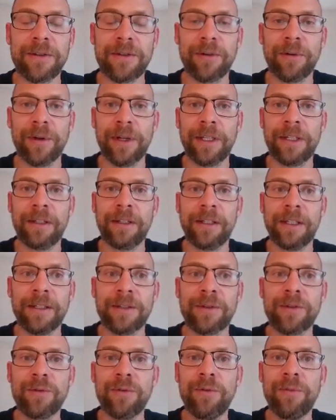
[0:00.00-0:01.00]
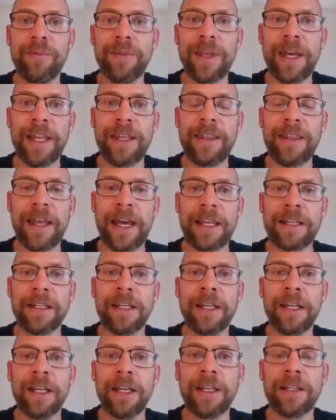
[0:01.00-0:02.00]
So it'll assume then that
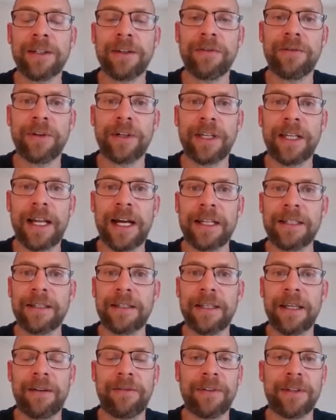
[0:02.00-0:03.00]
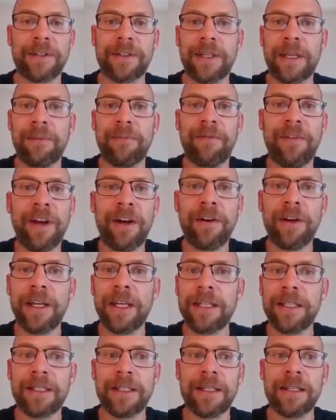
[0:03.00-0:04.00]
different classes have the same
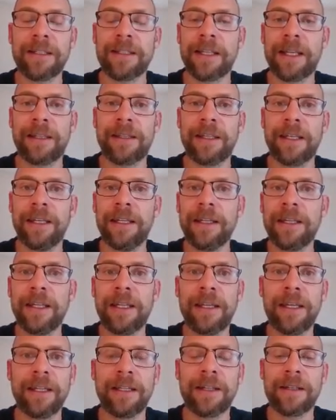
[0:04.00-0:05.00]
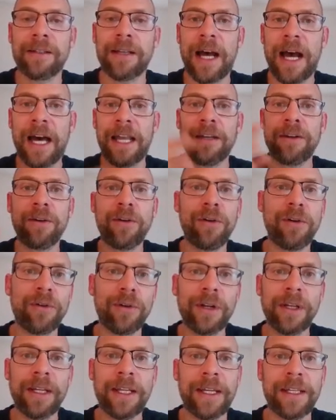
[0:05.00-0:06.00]
variances, that the indicators are
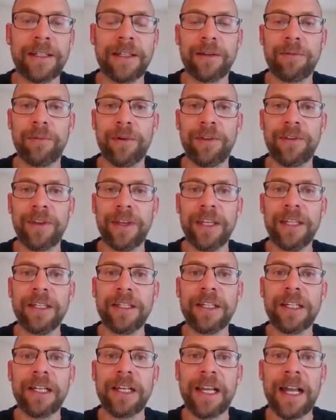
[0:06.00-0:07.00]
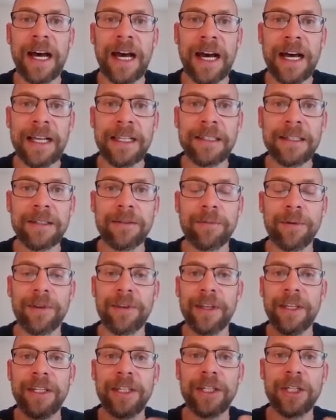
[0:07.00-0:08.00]
uncorrelated within class,
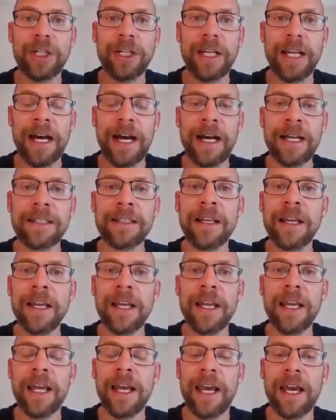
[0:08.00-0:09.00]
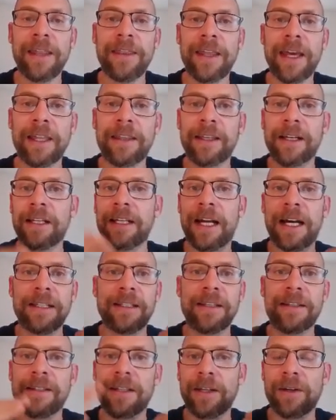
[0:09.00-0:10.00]
within each class, and that the
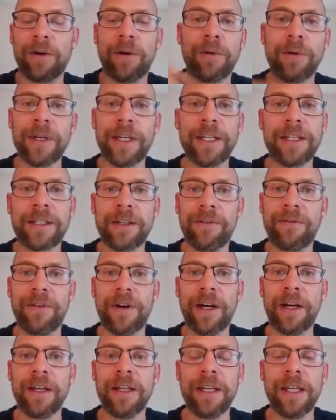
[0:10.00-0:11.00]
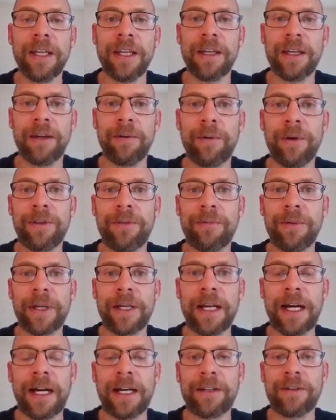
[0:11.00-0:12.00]
classes can only differ with
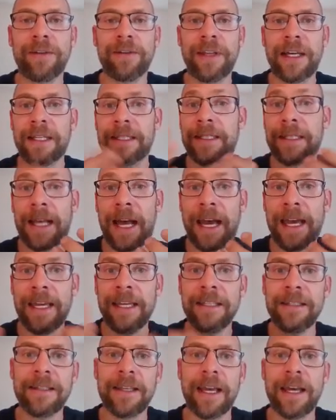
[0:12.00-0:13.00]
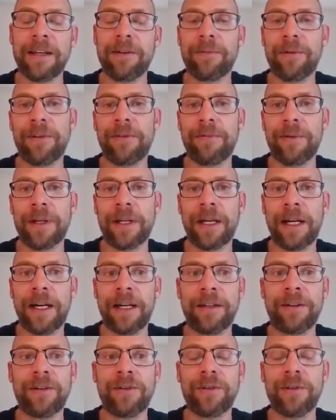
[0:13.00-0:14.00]
regard to their size and with
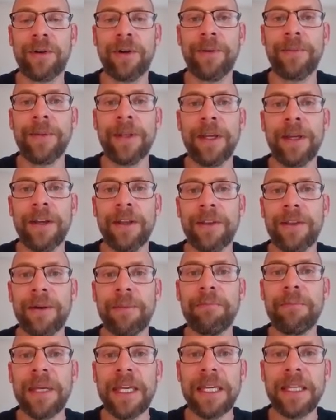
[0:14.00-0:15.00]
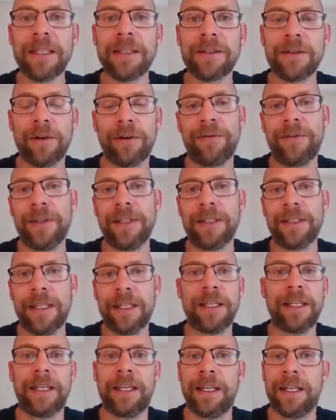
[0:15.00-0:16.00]
regard to the means of these
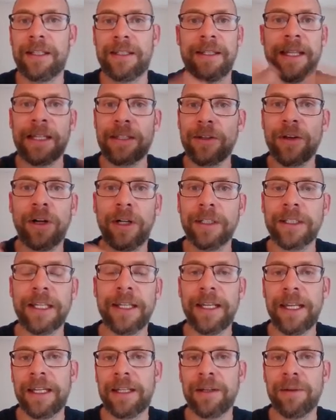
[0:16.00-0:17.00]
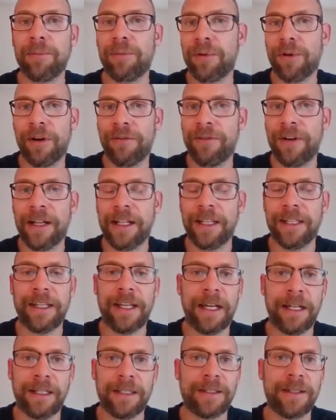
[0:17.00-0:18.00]
indicators. And that's called a latent profile
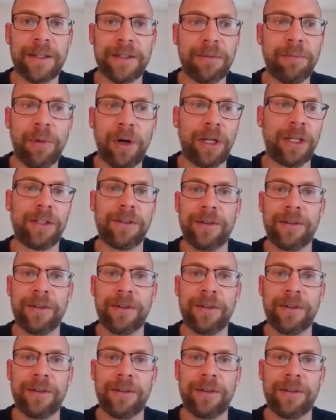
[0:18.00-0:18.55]
analysis model.